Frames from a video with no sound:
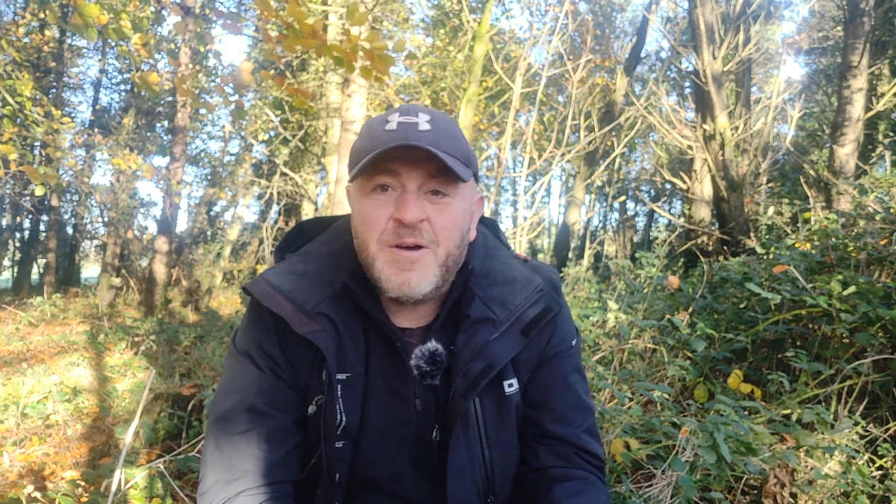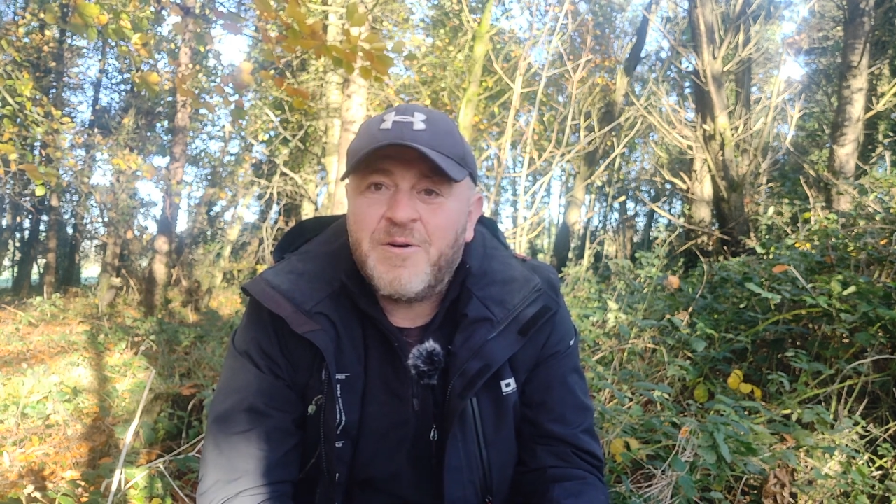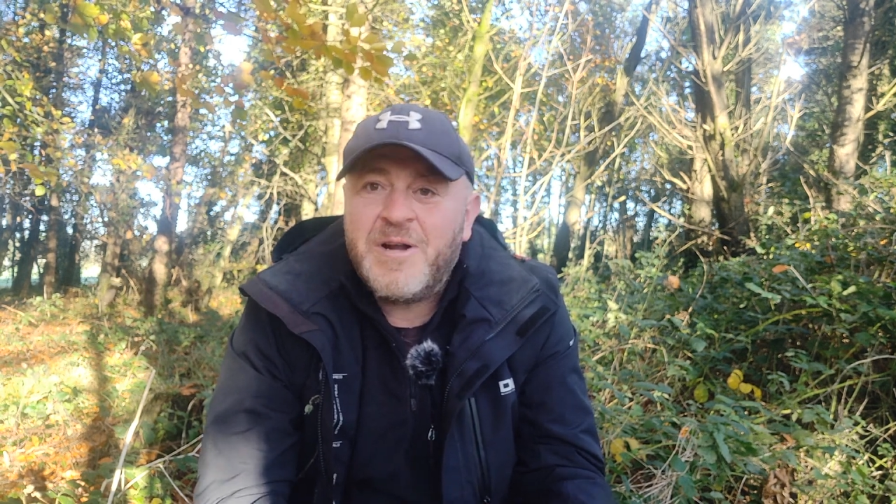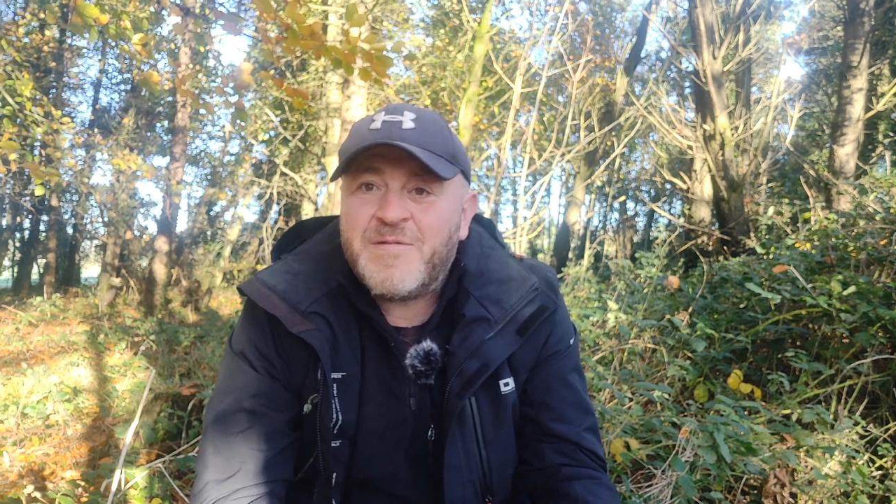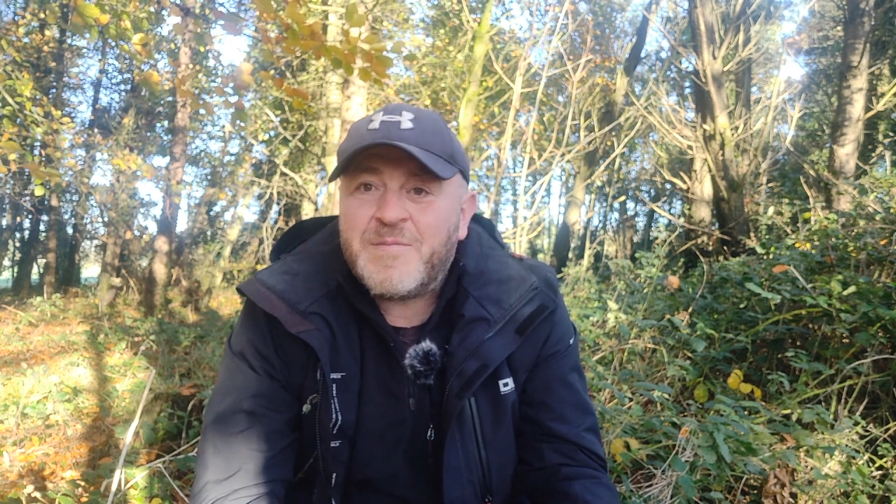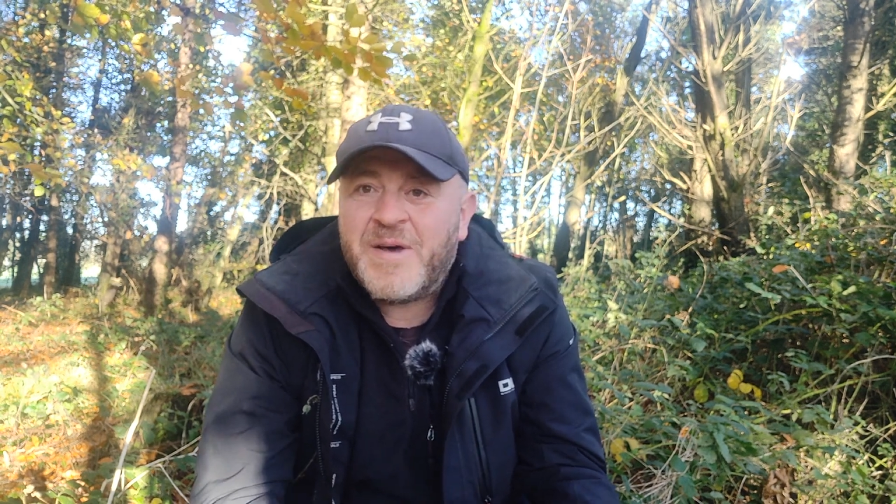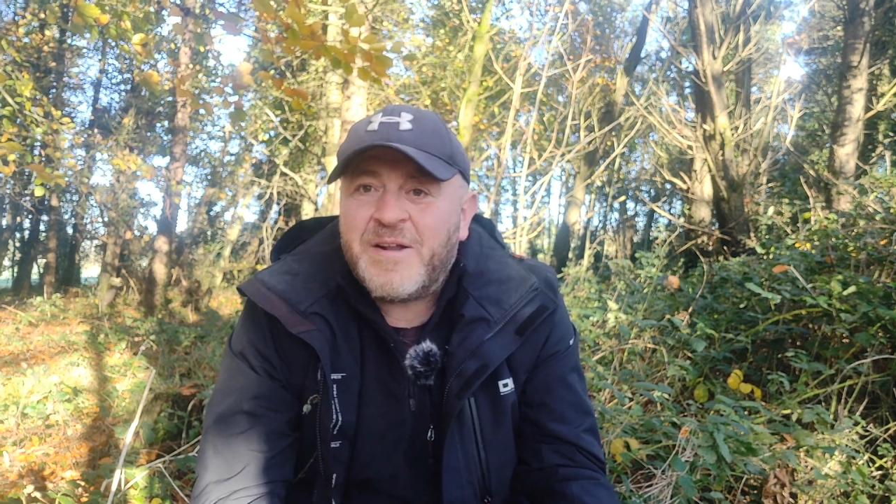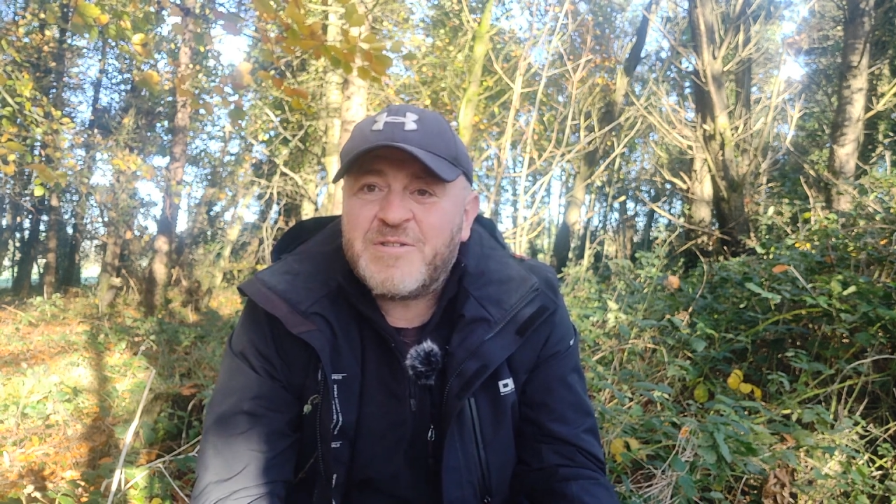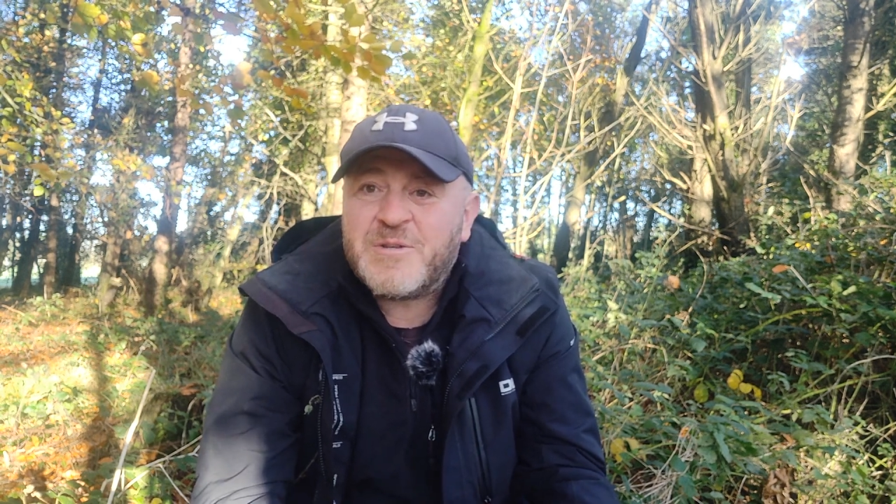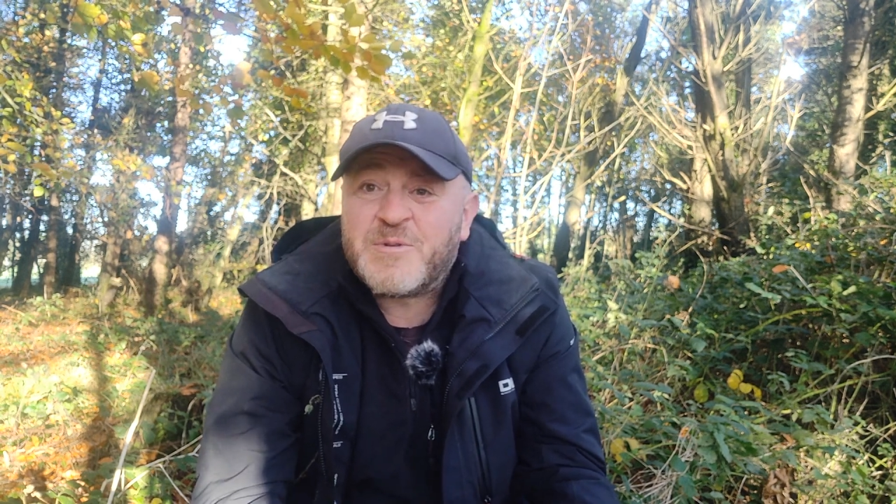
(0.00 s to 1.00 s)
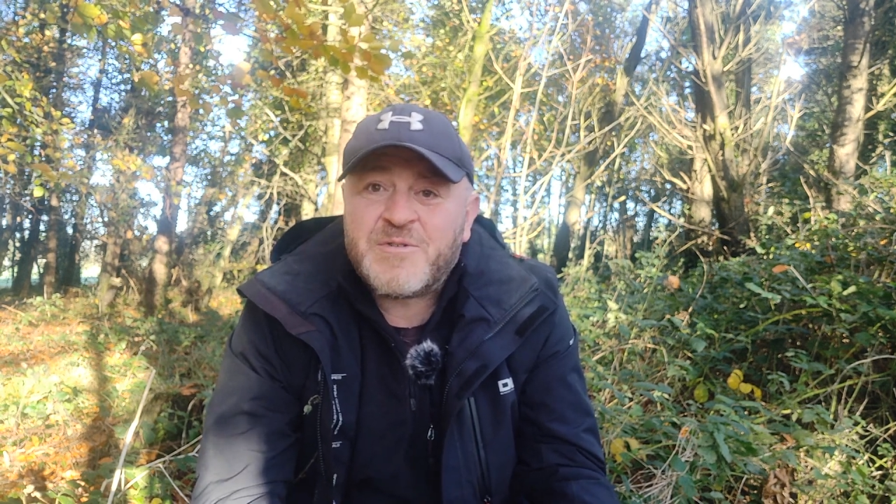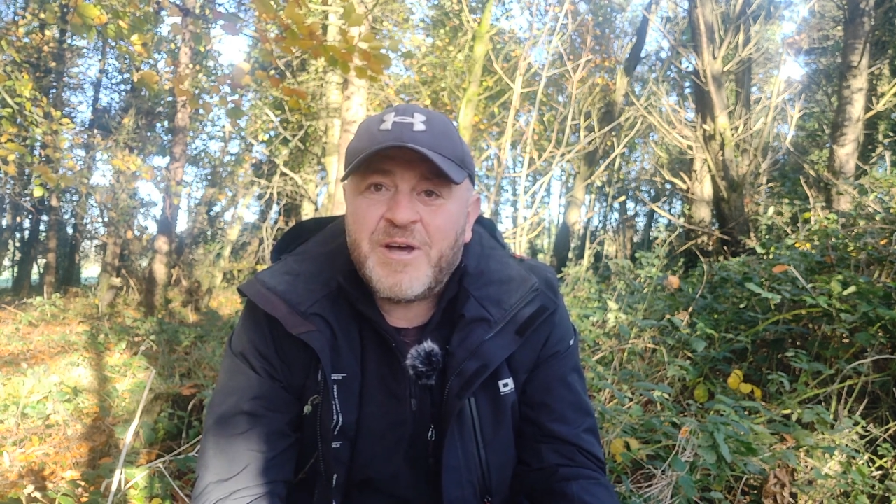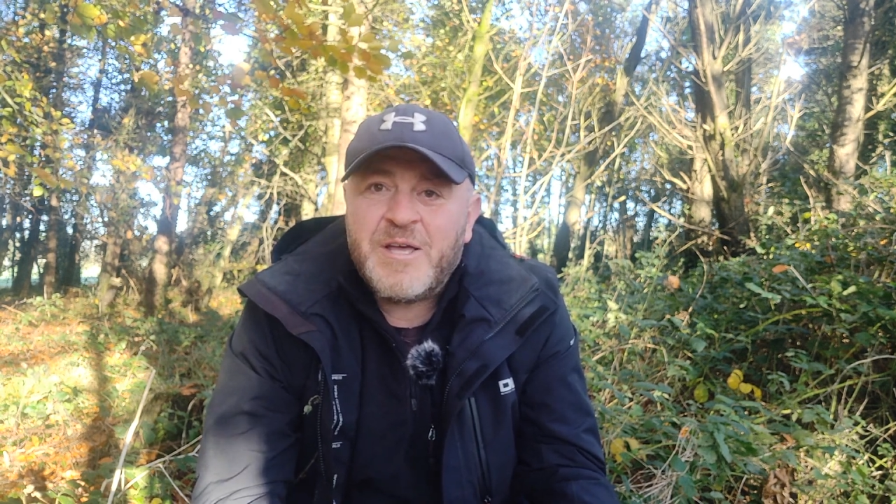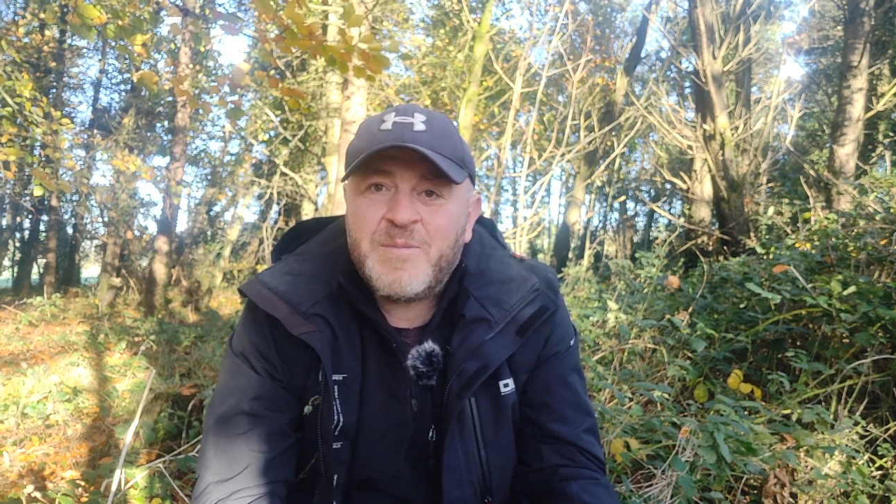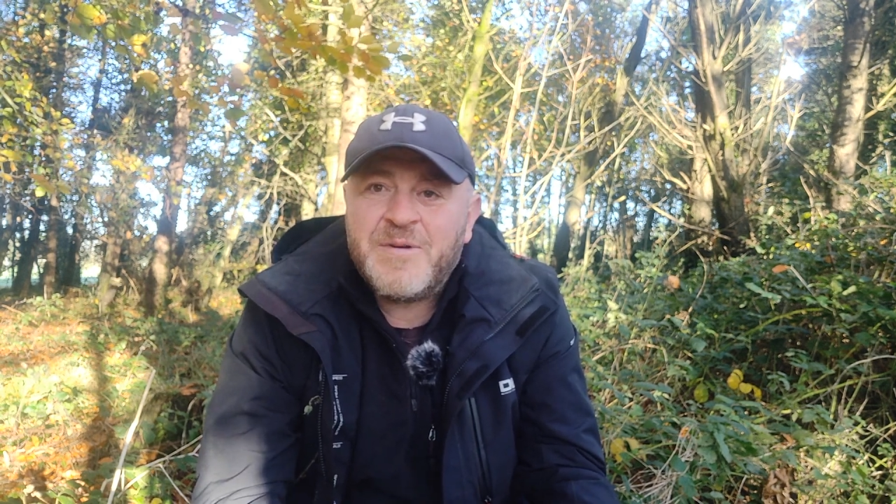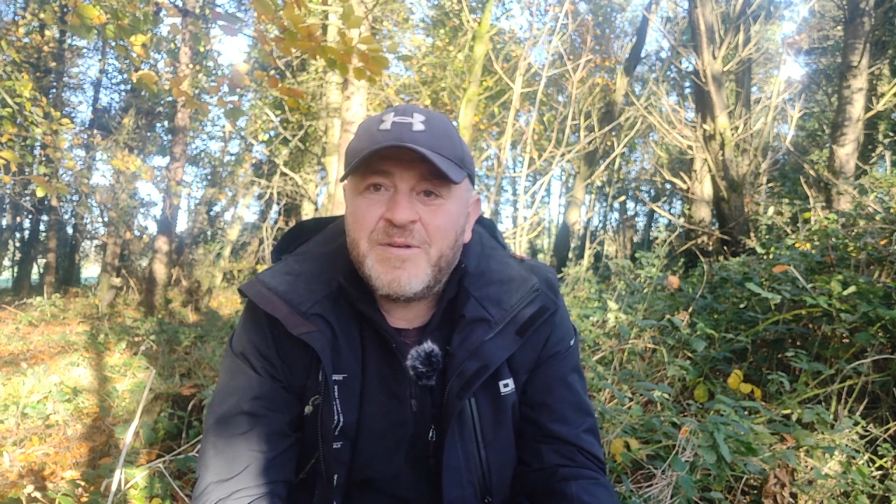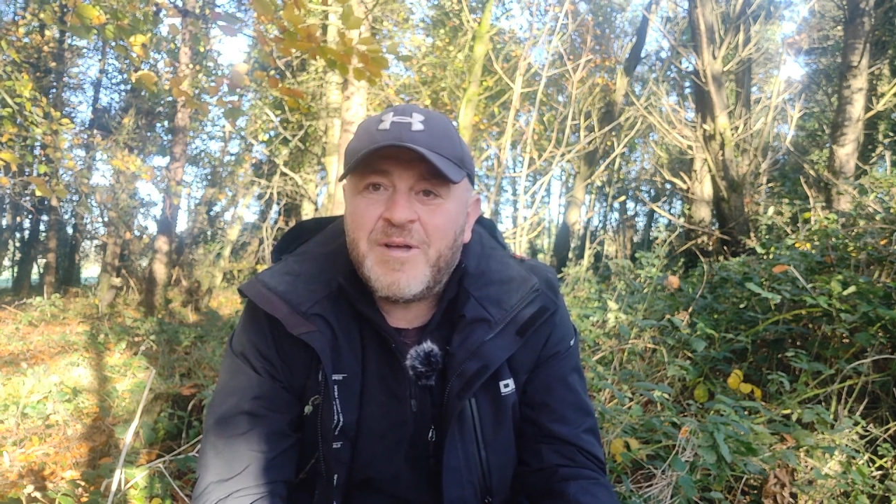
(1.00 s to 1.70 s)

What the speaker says: or even better, subscribe